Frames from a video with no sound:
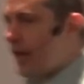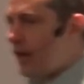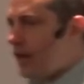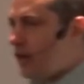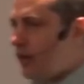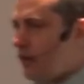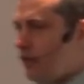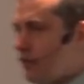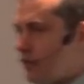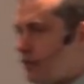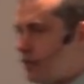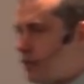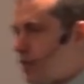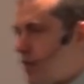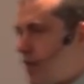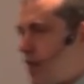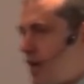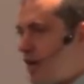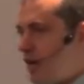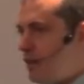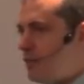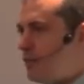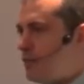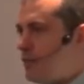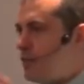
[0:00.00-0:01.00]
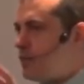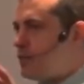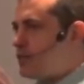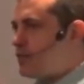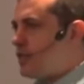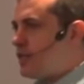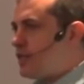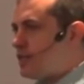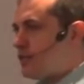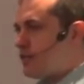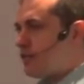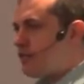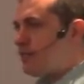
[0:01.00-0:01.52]
And over time, these
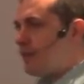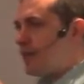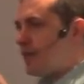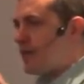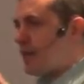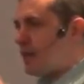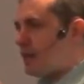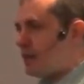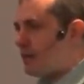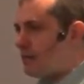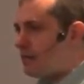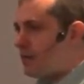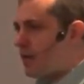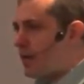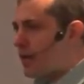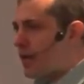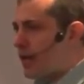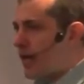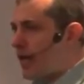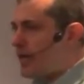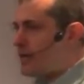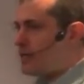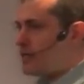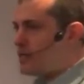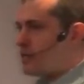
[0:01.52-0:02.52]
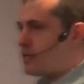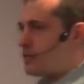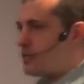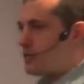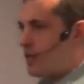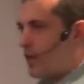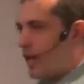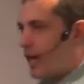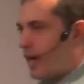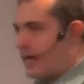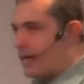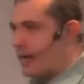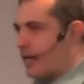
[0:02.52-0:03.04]
things have become less
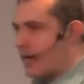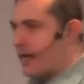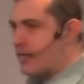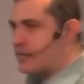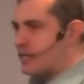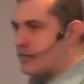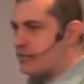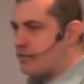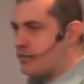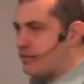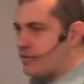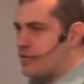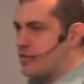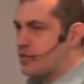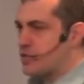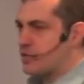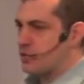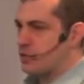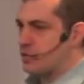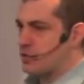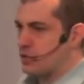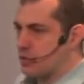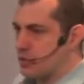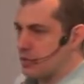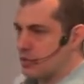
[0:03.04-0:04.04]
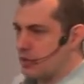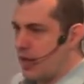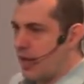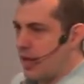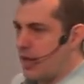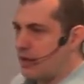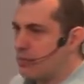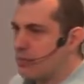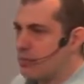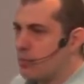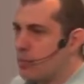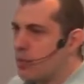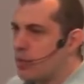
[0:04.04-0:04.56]
and less physical
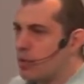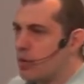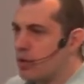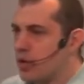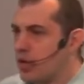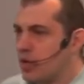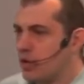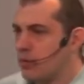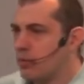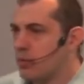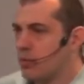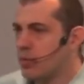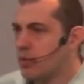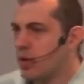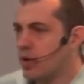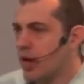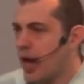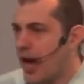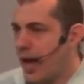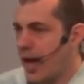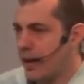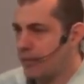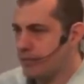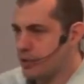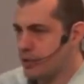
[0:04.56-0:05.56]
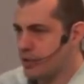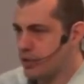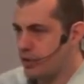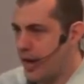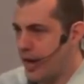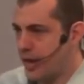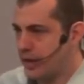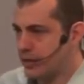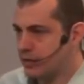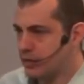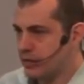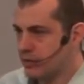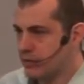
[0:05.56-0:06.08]
and more and more
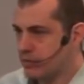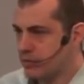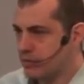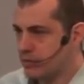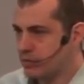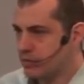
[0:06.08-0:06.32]
abstract.